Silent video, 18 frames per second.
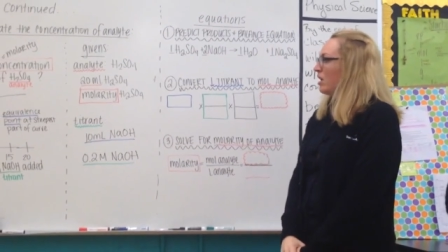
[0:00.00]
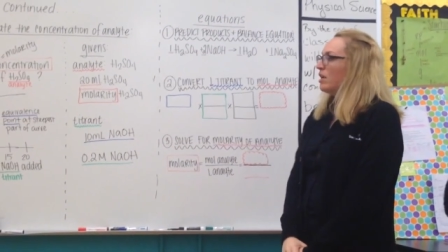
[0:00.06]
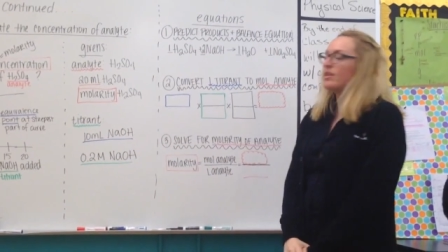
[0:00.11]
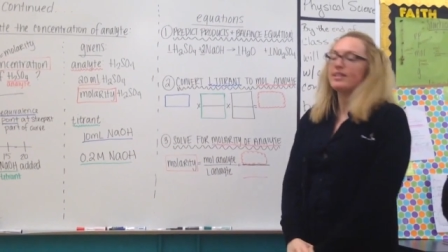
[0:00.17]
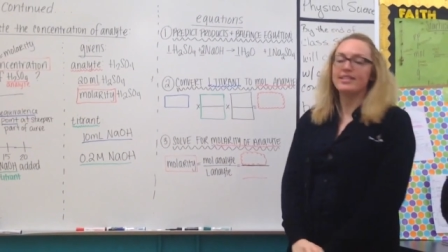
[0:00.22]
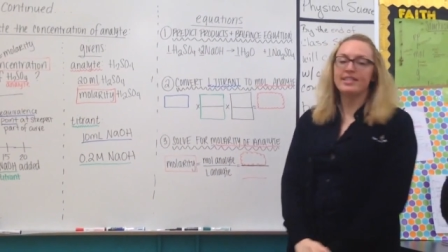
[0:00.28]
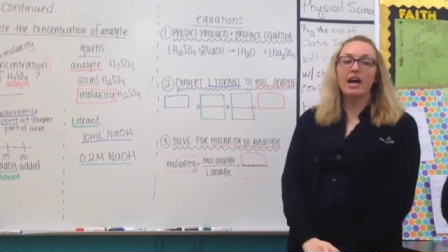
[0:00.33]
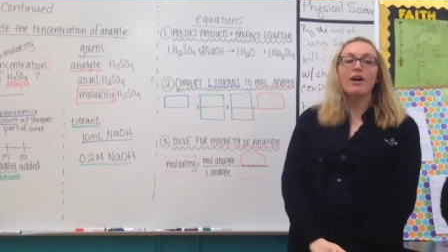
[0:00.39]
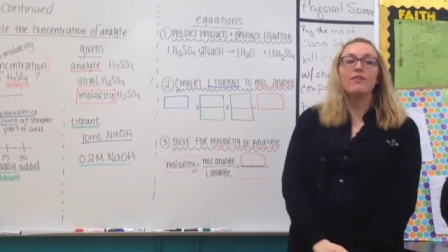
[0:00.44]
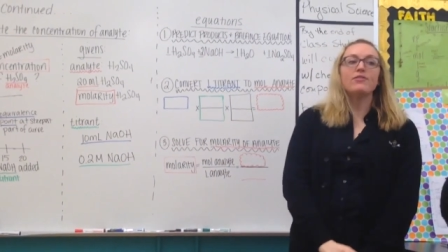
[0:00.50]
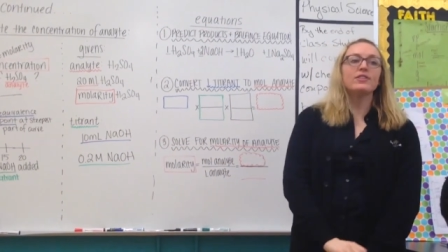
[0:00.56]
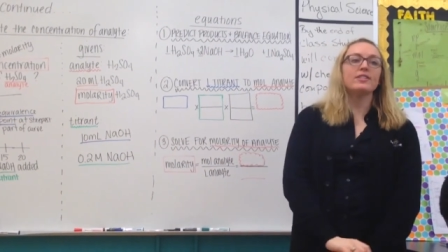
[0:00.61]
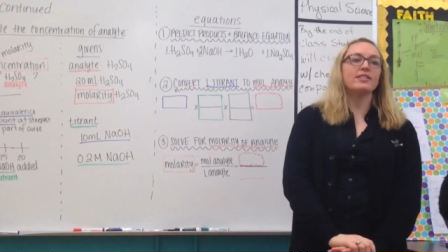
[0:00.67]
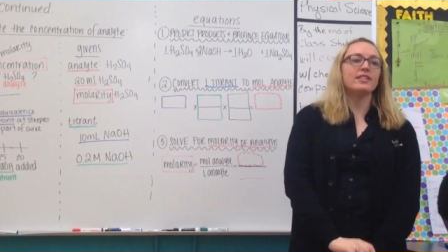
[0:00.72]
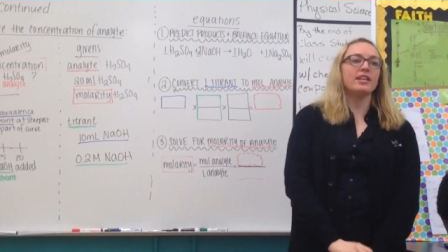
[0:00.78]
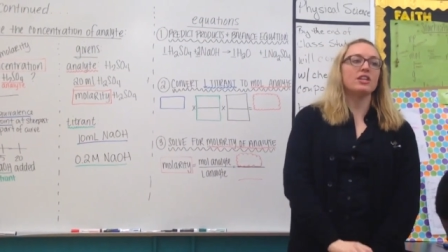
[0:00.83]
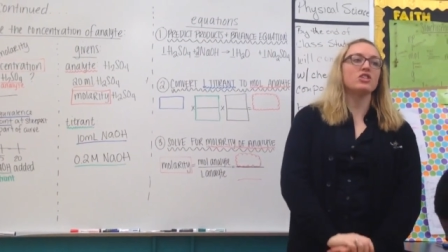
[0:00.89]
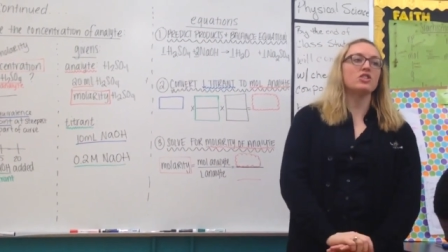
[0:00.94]
The
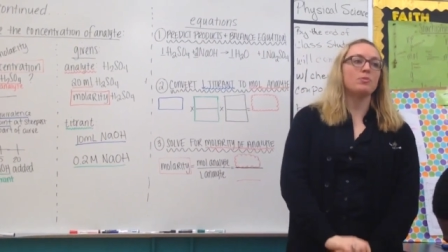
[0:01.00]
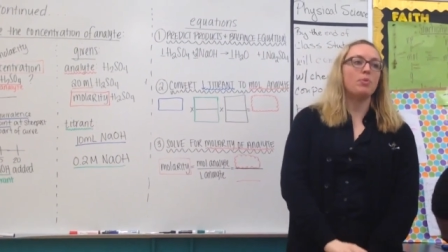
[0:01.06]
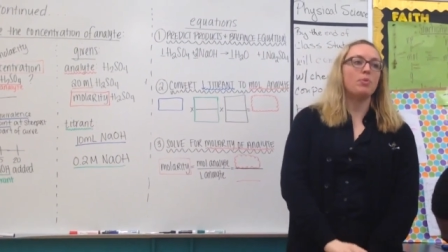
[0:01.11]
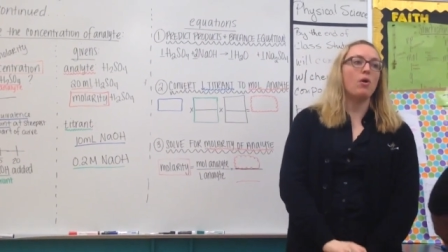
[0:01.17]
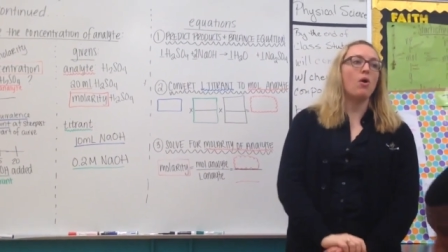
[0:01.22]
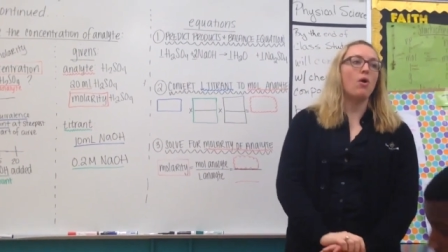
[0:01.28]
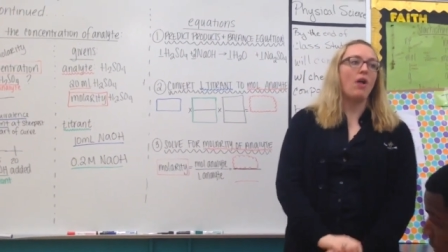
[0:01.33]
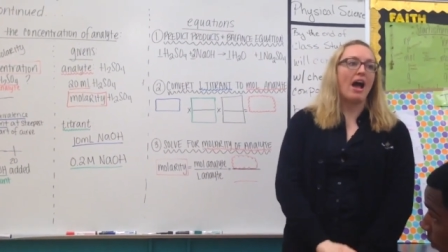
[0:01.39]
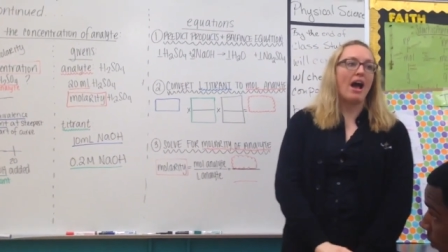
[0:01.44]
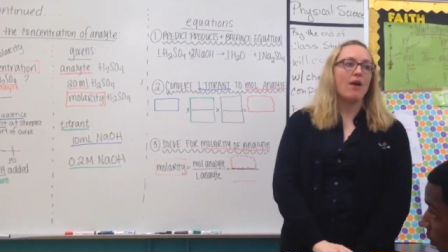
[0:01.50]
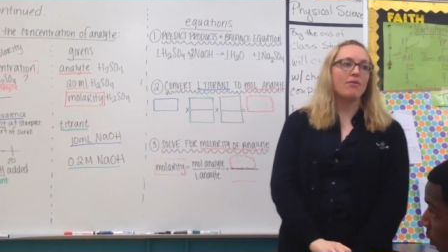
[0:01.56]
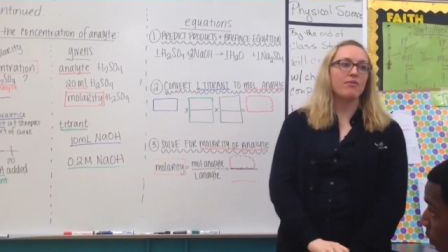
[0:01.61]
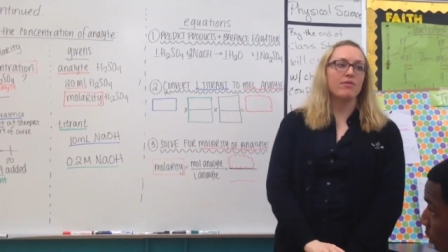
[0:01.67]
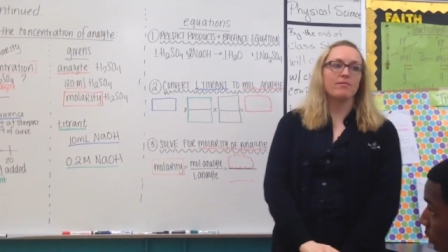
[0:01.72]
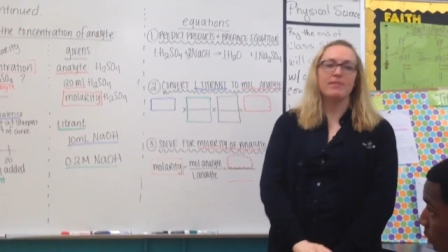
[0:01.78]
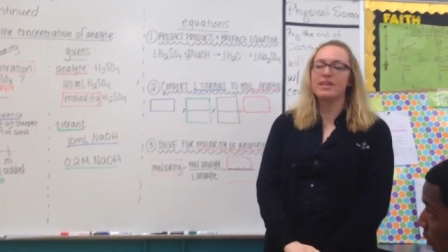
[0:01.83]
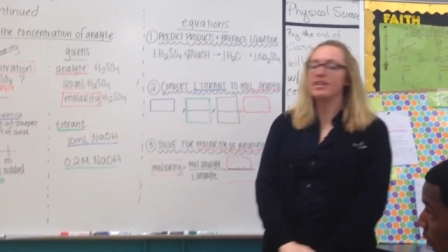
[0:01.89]
toughest thing to pull out from